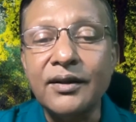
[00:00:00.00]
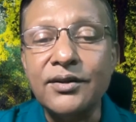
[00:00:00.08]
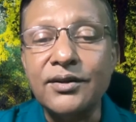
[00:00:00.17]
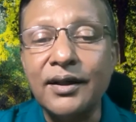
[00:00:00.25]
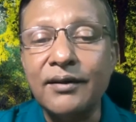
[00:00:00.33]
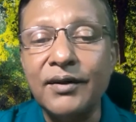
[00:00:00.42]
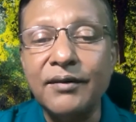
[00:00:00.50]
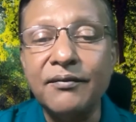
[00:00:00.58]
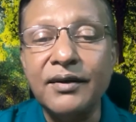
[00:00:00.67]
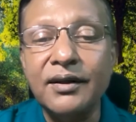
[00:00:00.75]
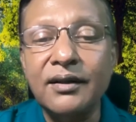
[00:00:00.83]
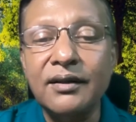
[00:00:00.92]
is that
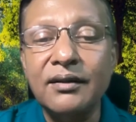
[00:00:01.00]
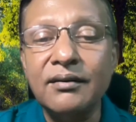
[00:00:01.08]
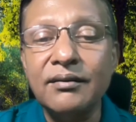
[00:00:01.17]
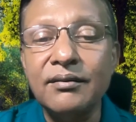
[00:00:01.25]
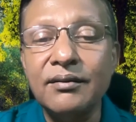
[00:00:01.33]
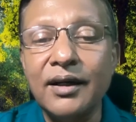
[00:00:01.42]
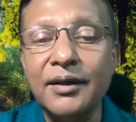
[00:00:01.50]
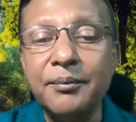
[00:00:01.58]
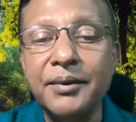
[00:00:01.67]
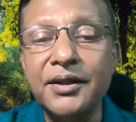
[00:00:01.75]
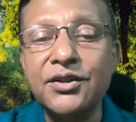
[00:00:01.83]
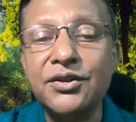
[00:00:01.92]
when we
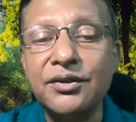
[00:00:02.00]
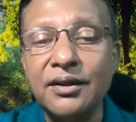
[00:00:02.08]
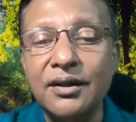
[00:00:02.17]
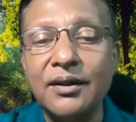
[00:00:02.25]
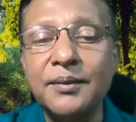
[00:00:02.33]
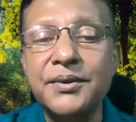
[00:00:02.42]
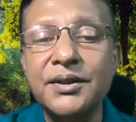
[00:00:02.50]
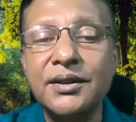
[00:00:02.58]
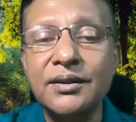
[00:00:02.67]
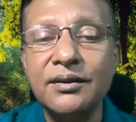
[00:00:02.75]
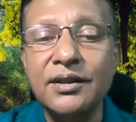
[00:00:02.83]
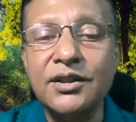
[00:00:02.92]
administer
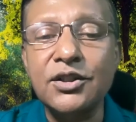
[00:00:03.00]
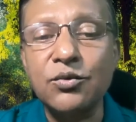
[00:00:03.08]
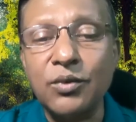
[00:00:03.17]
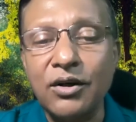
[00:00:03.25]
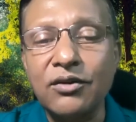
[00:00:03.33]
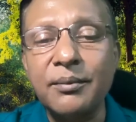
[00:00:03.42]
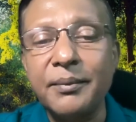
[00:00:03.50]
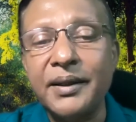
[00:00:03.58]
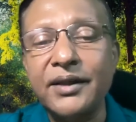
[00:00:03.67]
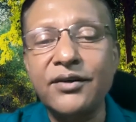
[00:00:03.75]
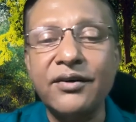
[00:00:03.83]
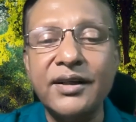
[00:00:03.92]
herbs, this is one of the
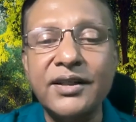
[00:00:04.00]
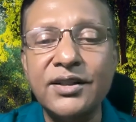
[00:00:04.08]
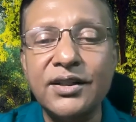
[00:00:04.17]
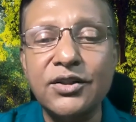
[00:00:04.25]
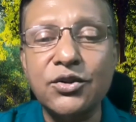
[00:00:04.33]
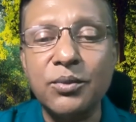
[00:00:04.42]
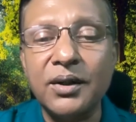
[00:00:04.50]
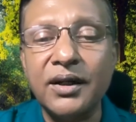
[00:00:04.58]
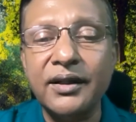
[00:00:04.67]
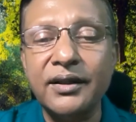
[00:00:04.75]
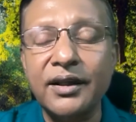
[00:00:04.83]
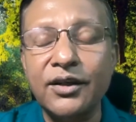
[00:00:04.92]
main reasons
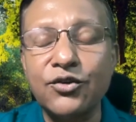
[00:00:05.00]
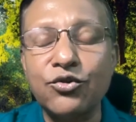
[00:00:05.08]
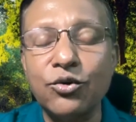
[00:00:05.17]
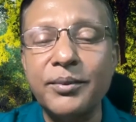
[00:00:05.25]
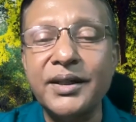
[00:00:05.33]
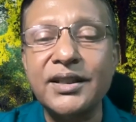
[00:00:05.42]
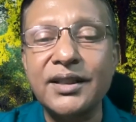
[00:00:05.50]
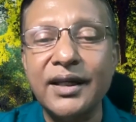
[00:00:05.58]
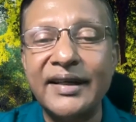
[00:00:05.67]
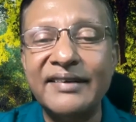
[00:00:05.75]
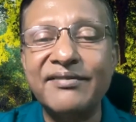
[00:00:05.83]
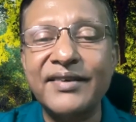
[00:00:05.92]
why there are so many
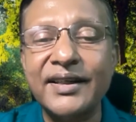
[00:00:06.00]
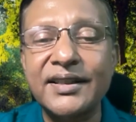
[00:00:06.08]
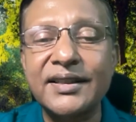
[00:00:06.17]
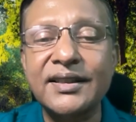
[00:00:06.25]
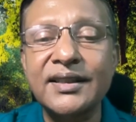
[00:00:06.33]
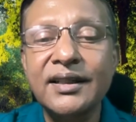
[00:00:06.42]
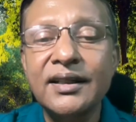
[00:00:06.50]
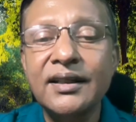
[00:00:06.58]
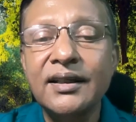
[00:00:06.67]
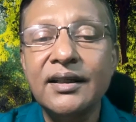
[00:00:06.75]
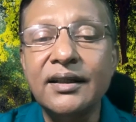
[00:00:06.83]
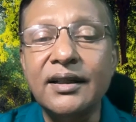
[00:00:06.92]
side effects,
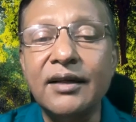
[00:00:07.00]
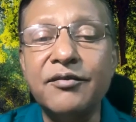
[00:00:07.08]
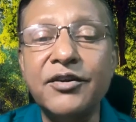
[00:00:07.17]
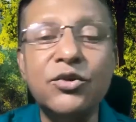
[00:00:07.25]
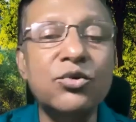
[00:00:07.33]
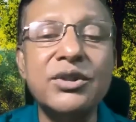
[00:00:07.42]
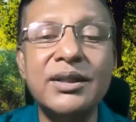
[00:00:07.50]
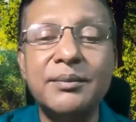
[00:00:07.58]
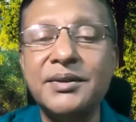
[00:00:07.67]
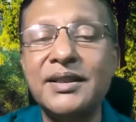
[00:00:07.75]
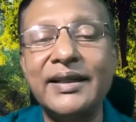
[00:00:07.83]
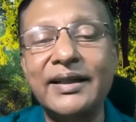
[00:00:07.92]
that we use
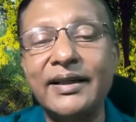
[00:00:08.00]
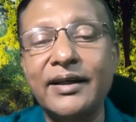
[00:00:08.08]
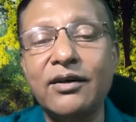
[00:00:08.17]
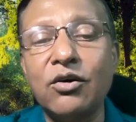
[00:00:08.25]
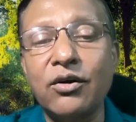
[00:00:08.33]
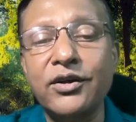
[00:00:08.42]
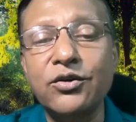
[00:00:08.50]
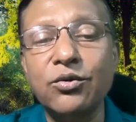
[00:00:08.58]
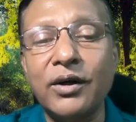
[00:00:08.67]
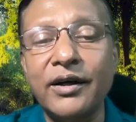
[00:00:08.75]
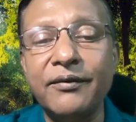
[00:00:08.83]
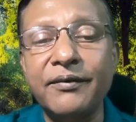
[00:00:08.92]
them singly. According
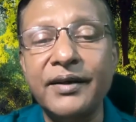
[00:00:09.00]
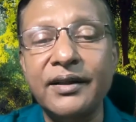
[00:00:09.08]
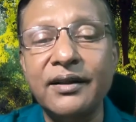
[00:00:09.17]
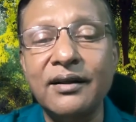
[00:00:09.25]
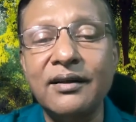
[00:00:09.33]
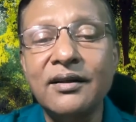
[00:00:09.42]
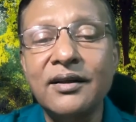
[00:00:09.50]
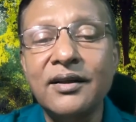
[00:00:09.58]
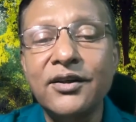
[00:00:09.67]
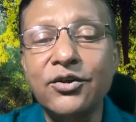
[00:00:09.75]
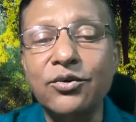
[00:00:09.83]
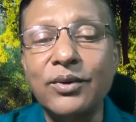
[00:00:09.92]
to Ayurveda,
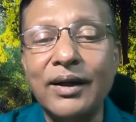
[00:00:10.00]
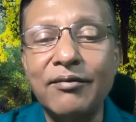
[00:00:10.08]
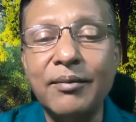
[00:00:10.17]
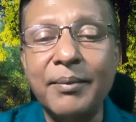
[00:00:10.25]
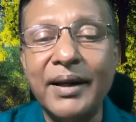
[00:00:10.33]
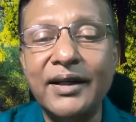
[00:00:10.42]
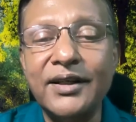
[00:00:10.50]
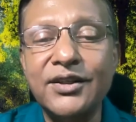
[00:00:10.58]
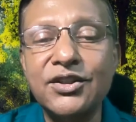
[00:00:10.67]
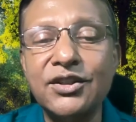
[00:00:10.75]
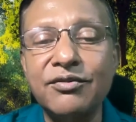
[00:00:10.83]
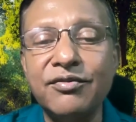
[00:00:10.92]
to have a
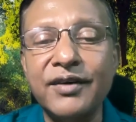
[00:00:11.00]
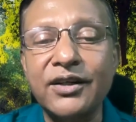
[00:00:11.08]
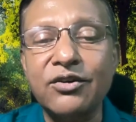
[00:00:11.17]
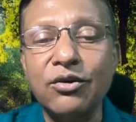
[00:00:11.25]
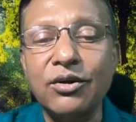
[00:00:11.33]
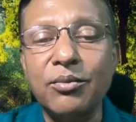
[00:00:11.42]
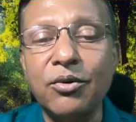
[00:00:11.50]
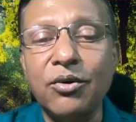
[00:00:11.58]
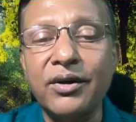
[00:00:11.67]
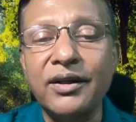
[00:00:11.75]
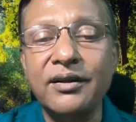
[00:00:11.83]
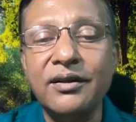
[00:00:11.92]
balanced effect on the
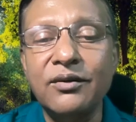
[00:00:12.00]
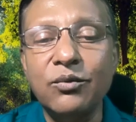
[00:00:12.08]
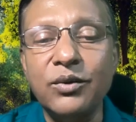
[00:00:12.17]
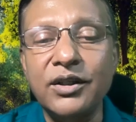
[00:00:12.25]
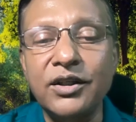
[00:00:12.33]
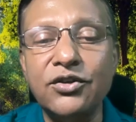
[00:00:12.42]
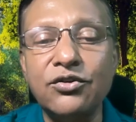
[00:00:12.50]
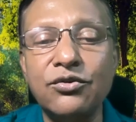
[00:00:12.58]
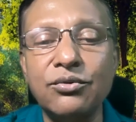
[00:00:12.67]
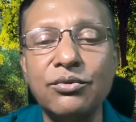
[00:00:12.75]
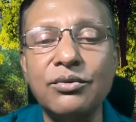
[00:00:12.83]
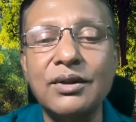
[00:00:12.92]
body, we need
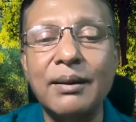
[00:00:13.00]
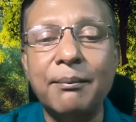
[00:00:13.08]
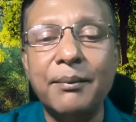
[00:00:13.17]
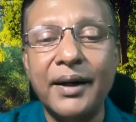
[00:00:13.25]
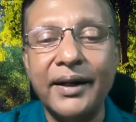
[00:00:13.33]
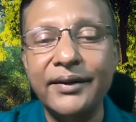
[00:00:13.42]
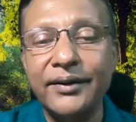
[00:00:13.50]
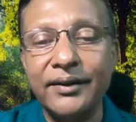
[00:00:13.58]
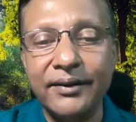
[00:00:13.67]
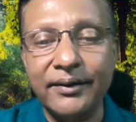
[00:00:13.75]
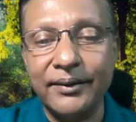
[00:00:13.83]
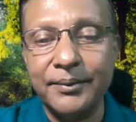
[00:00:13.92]
to combine
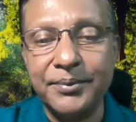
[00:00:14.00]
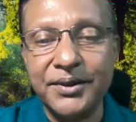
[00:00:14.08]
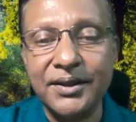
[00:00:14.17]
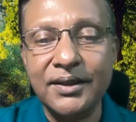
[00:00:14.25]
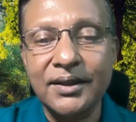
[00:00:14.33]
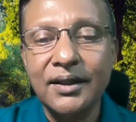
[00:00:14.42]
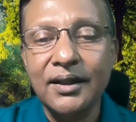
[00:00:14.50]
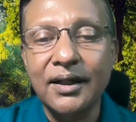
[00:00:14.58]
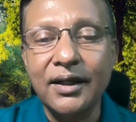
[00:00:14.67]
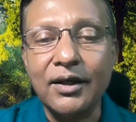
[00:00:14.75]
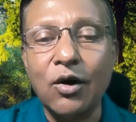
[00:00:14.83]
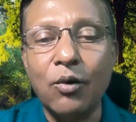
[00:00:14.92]
the herbs.
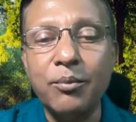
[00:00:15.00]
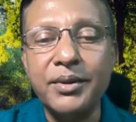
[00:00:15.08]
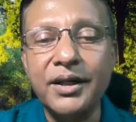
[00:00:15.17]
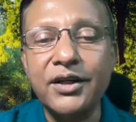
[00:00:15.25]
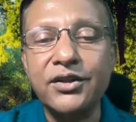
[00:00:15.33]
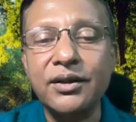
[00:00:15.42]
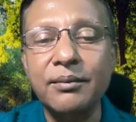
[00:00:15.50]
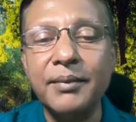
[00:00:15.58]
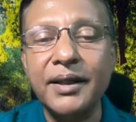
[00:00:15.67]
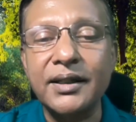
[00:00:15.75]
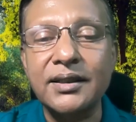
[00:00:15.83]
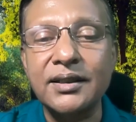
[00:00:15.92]
A
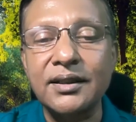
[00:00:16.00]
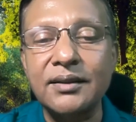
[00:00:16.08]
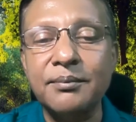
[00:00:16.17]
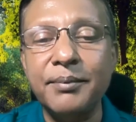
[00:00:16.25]
combination makes it